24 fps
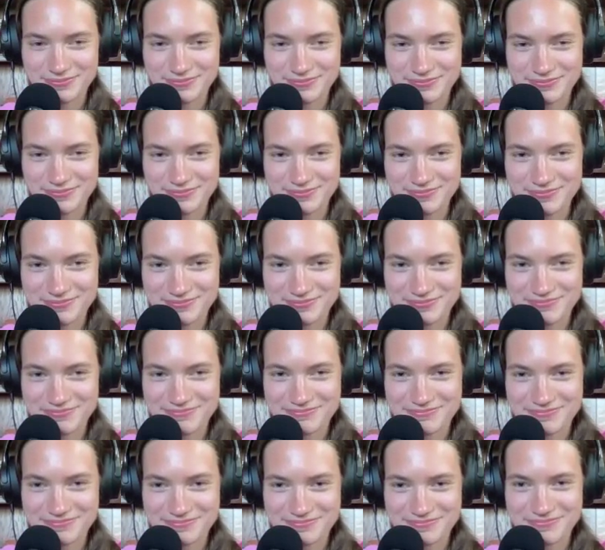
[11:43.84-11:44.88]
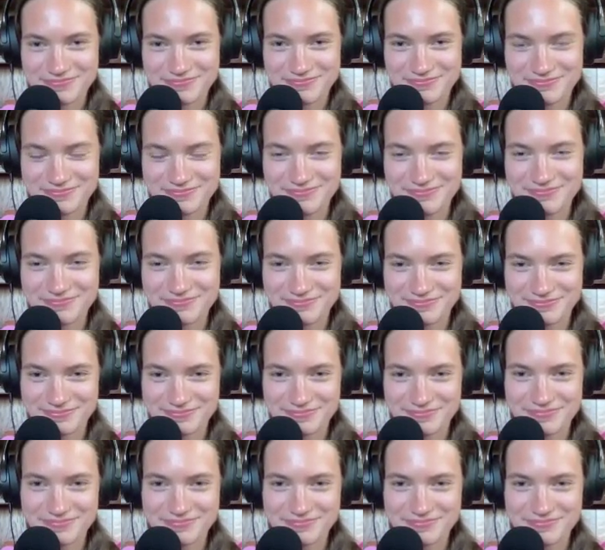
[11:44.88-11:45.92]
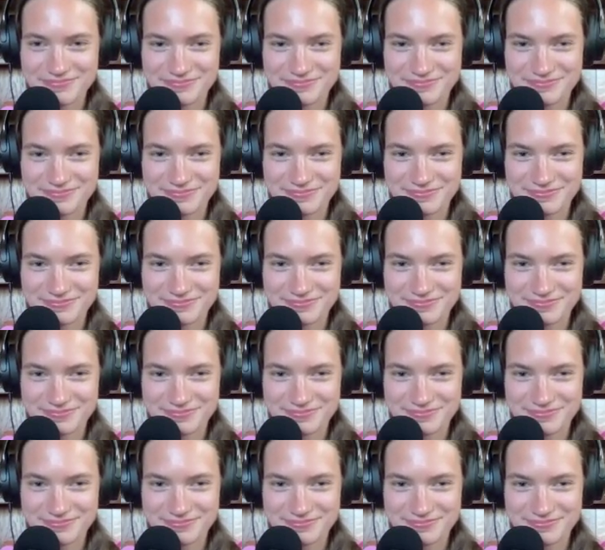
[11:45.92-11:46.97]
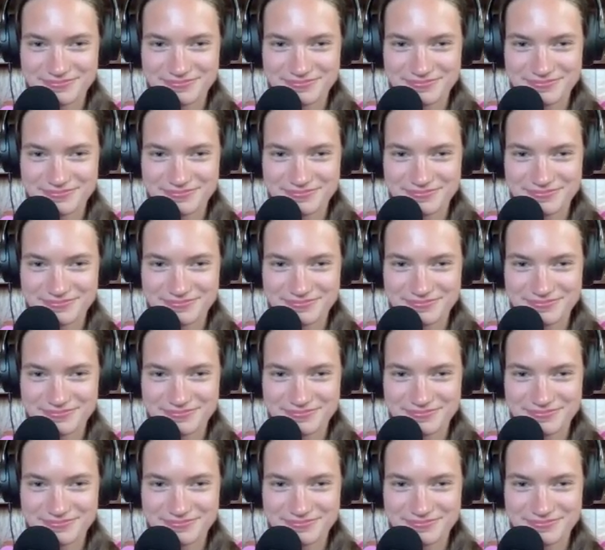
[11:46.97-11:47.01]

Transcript: [no speech]